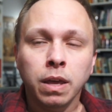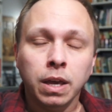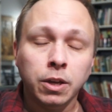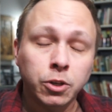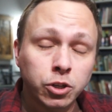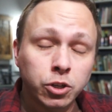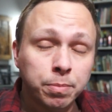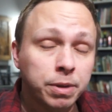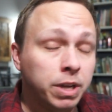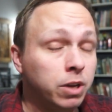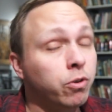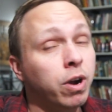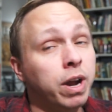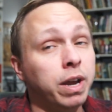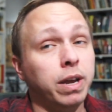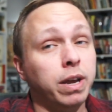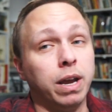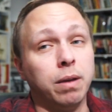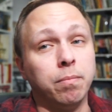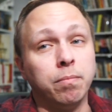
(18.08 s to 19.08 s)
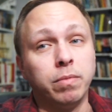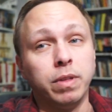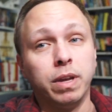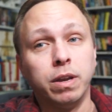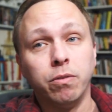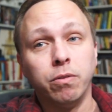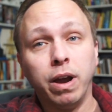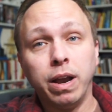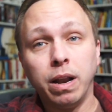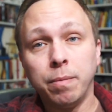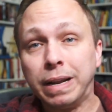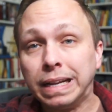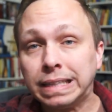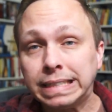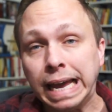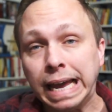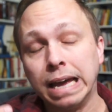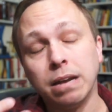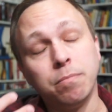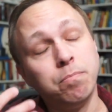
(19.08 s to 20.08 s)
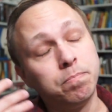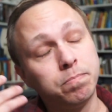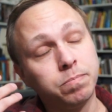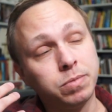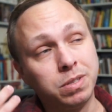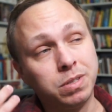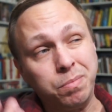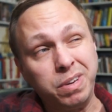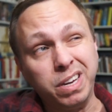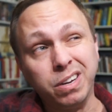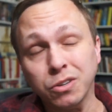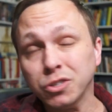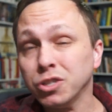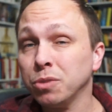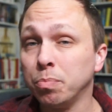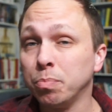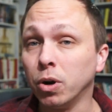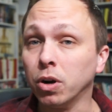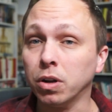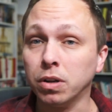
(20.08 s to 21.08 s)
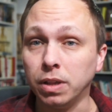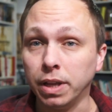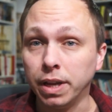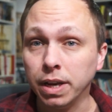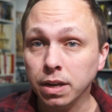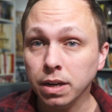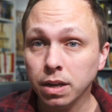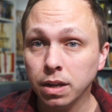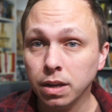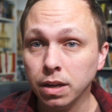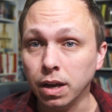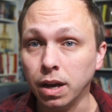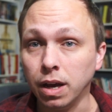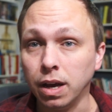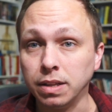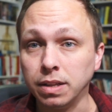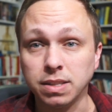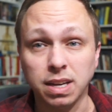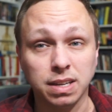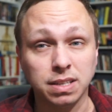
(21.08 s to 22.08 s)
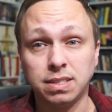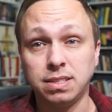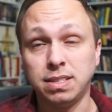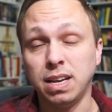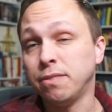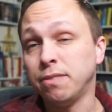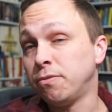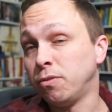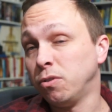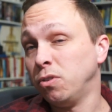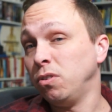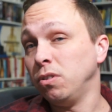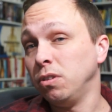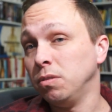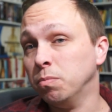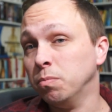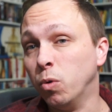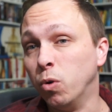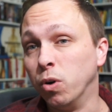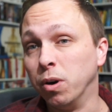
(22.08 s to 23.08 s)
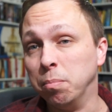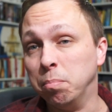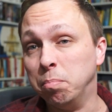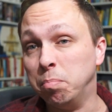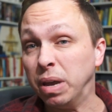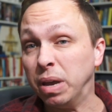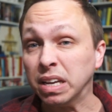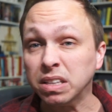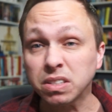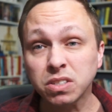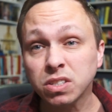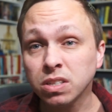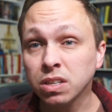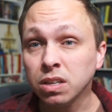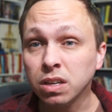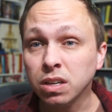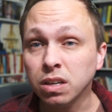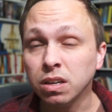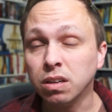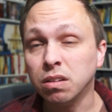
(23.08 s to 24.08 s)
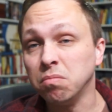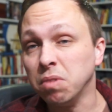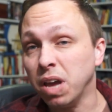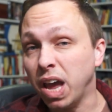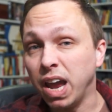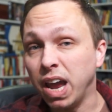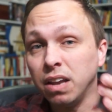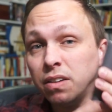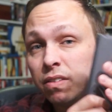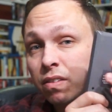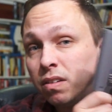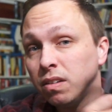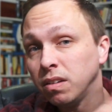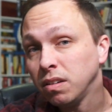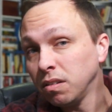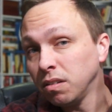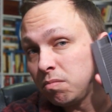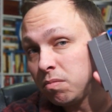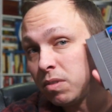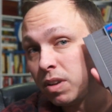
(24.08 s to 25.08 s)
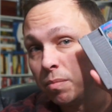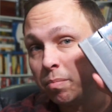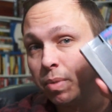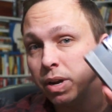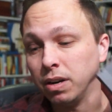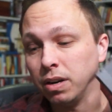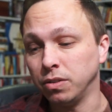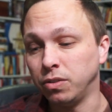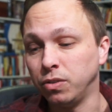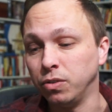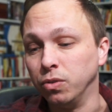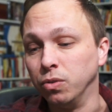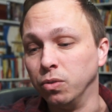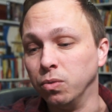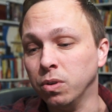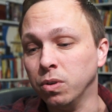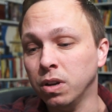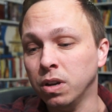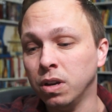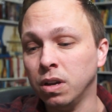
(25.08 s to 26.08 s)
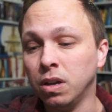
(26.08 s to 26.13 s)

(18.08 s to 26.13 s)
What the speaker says: It should be a great game then, right? I mean, it's had some years to percolate. It's got several more bits, 8 compared to